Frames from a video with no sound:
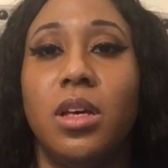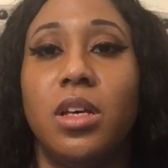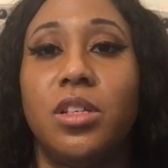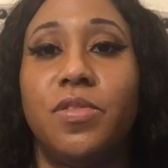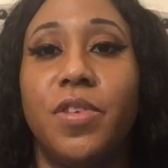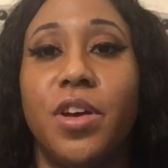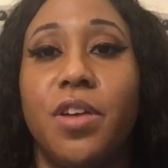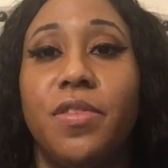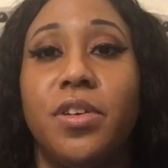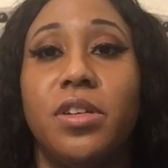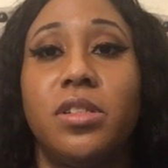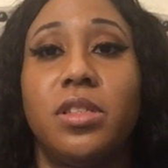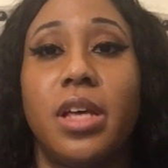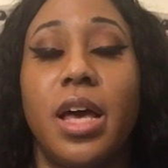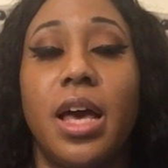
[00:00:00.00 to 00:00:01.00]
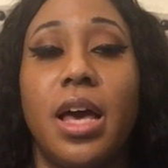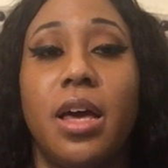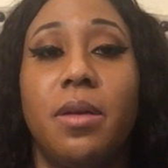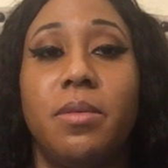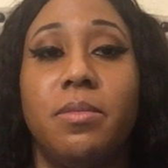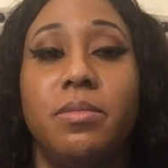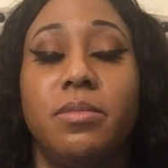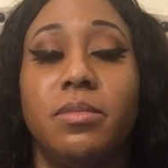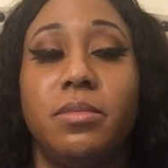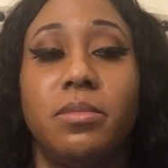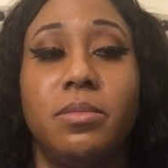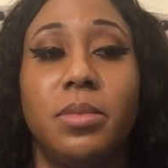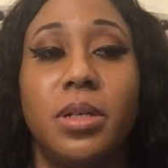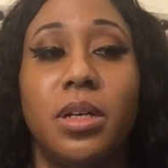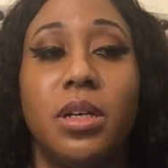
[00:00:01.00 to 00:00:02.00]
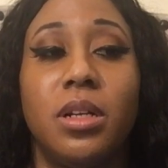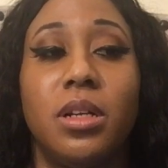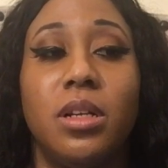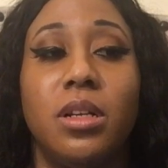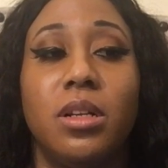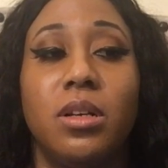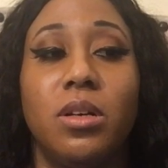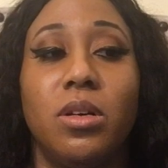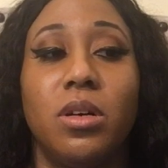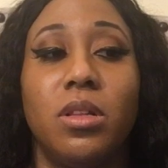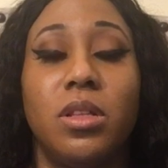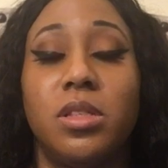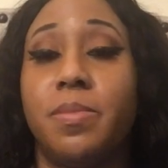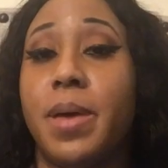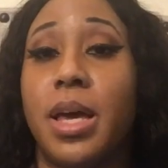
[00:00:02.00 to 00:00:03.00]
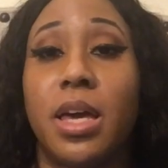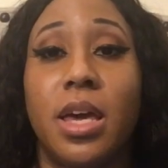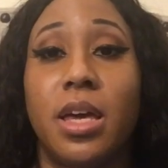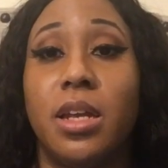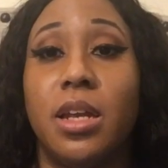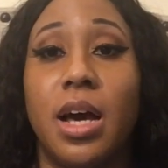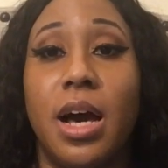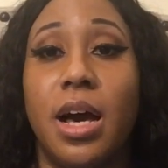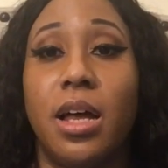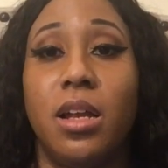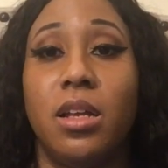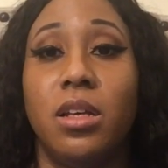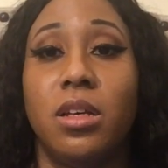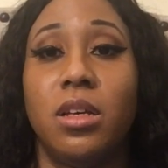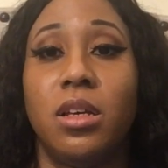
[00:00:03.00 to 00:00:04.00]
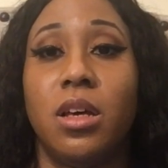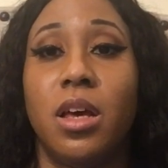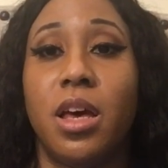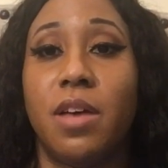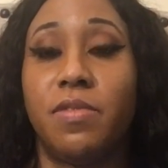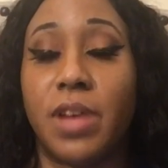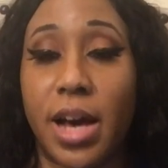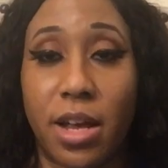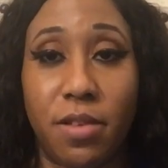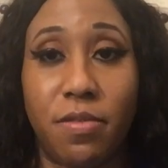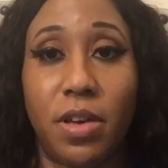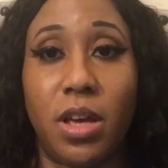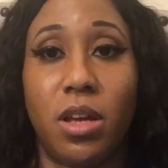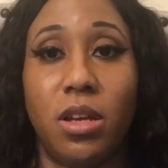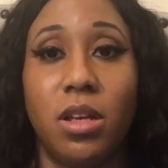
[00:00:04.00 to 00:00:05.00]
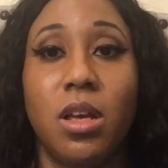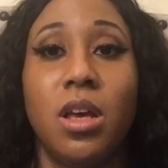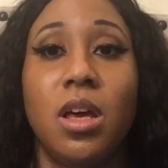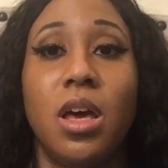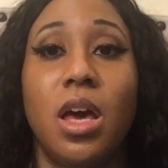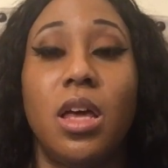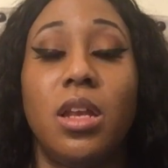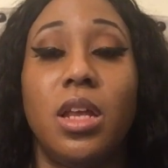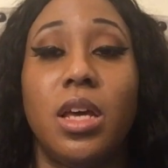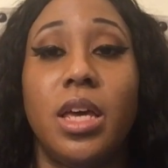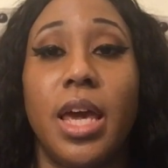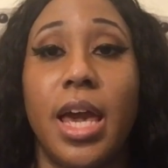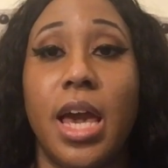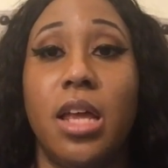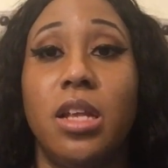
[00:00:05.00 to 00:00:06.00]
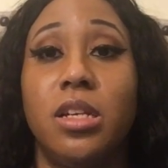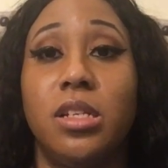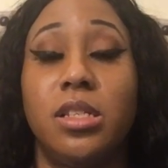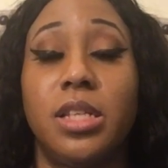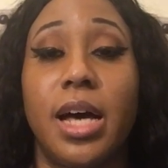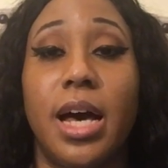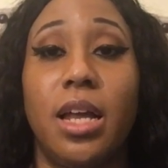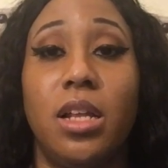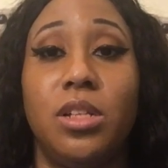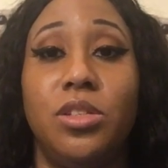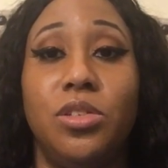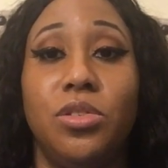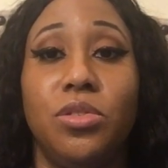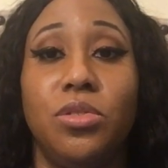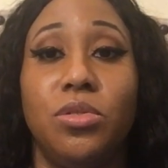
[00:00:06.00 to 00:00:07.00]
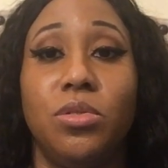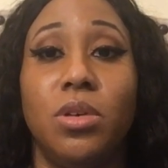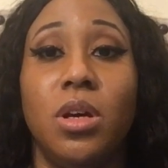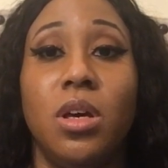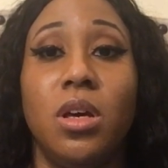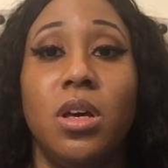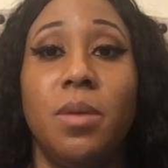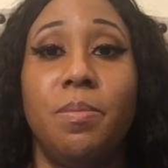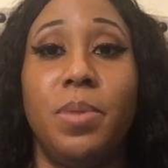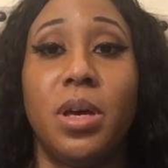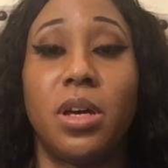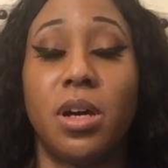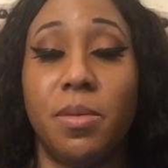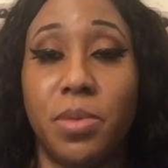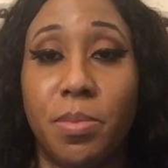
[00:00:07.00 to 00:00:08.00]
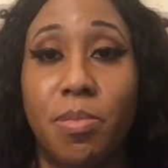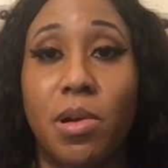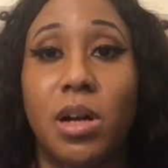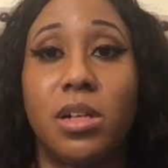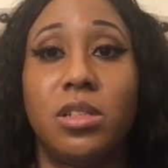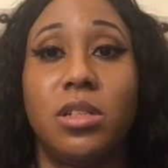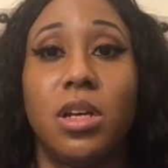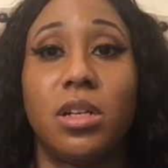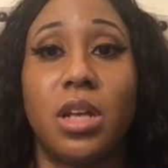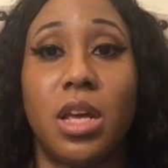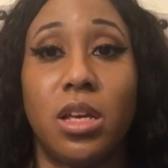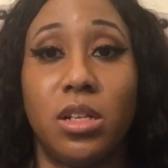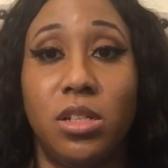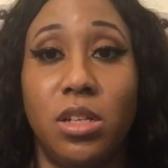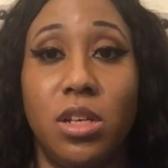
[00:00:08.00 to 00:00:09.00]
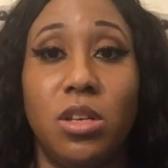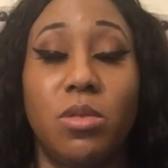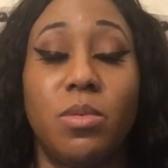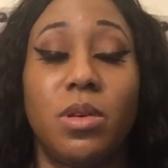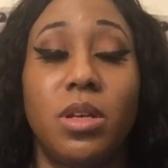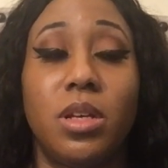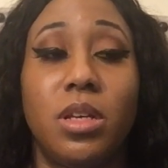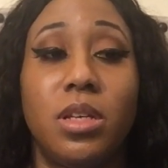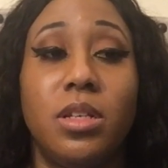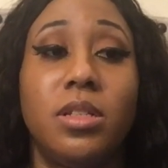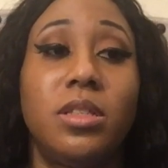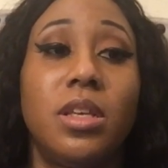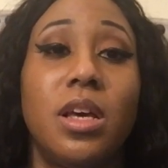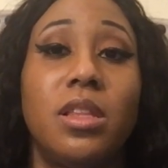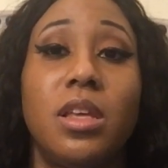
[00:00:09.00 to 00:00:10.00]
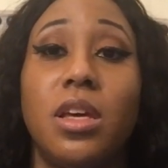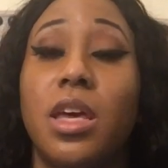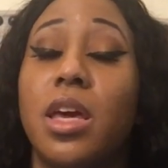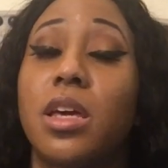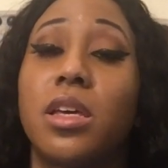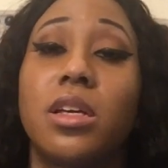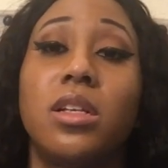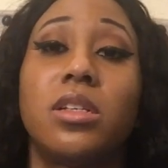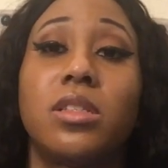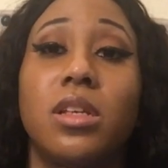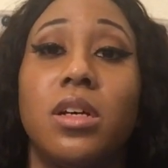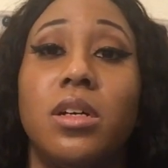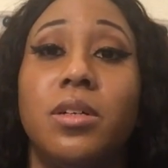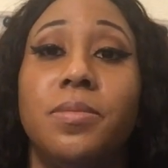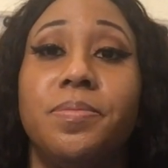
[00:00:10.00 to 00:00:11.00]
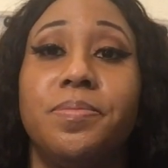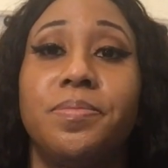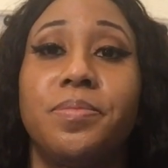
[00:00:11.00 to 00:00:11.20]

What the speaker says: It's very, very sad, but this man cannot have died in vain. And Nick Cannon decided to pick up the project and continue it. And he said they can't kill us all.